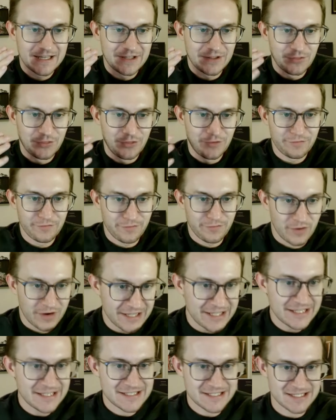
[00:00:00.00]
The
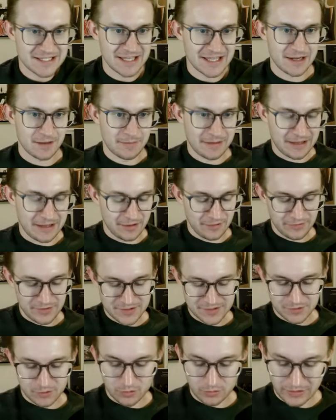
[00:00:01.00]
funniest thing about this
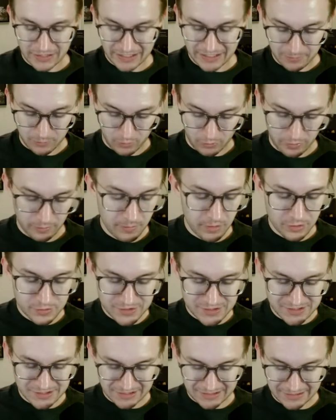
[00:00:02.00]
whole game, or the
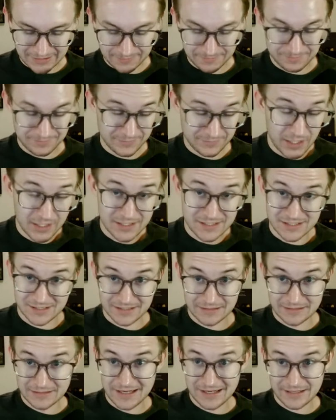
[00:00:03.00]
most,
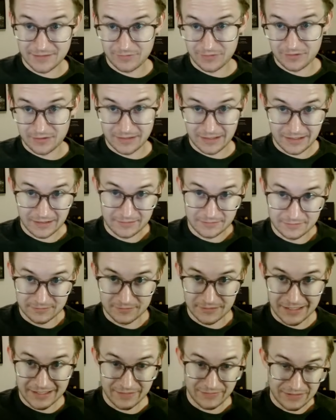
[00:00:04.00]
honestly, not even
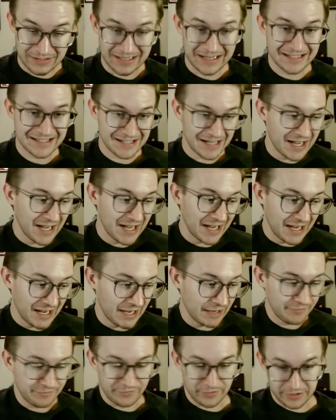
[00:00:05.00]

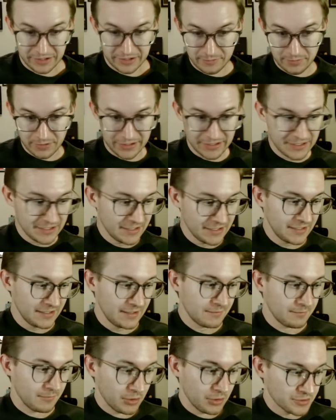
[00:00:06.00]
ha-ha funny, but
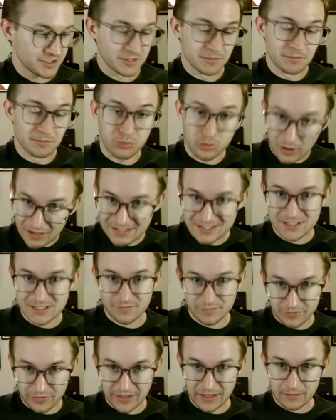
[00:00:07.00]
most impressive
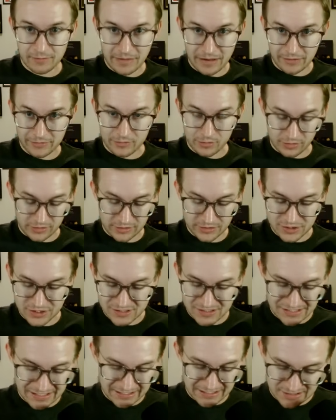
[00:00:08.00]
thing about Nurkic
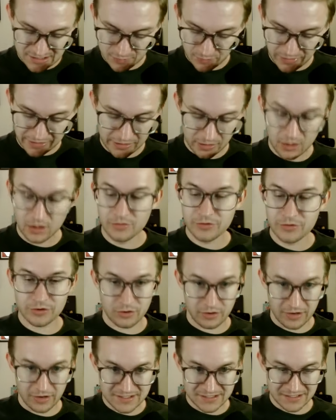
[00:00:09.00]
is that despite all the
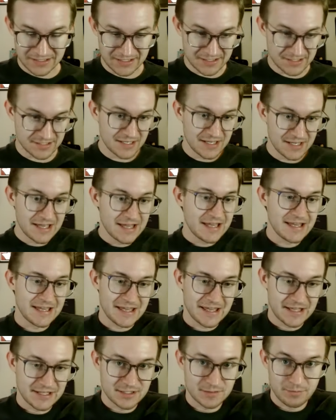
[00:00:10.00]
craziness, he
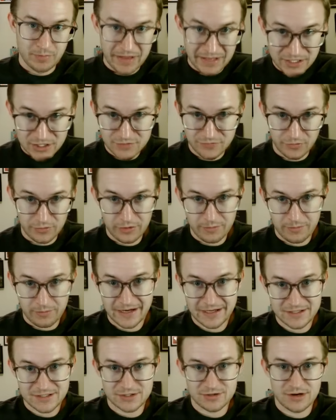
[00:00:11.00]
gets benched for the
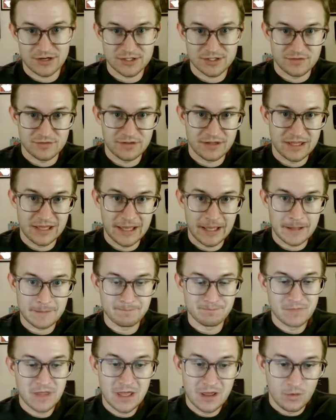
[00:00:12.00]
biggest stretch of the game
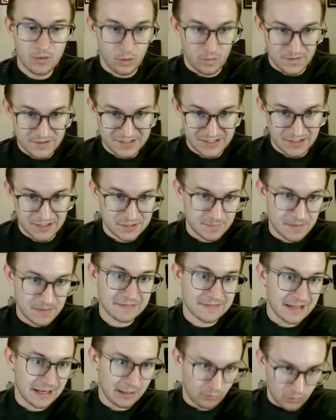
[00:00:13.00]
where the Suns make
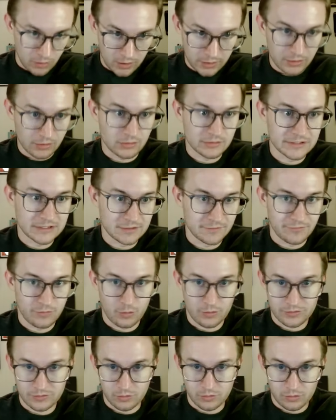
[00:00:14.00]
that run early in the
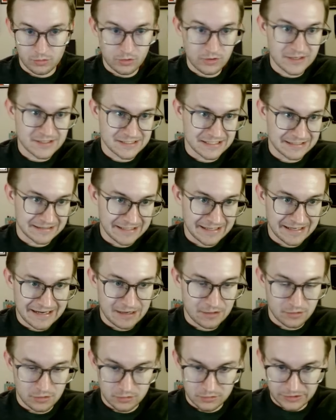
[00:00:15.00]
fourth quarter, as I laid
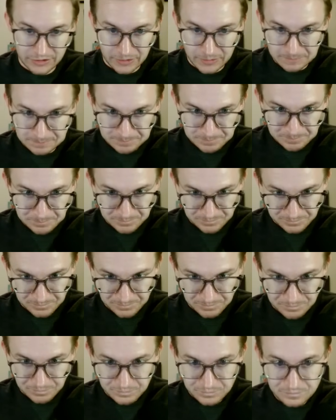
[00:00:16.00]
out earlier.
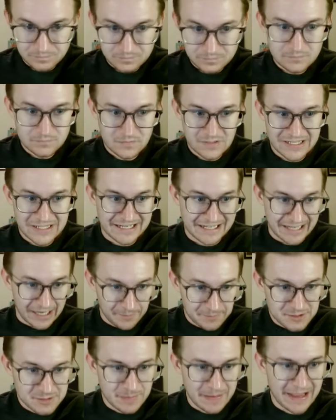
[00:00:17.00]
He
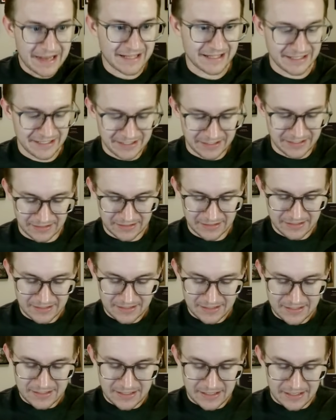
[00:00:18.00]
comes back in
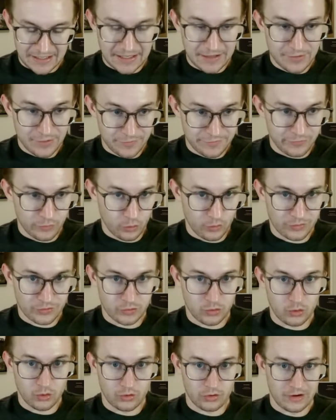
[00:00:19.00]
the fourth
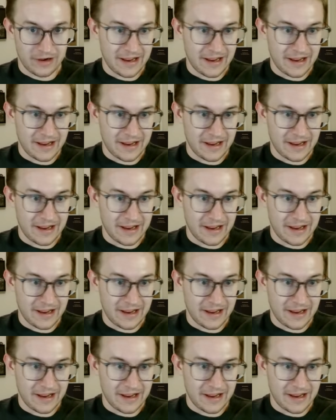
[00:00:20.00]
quarter.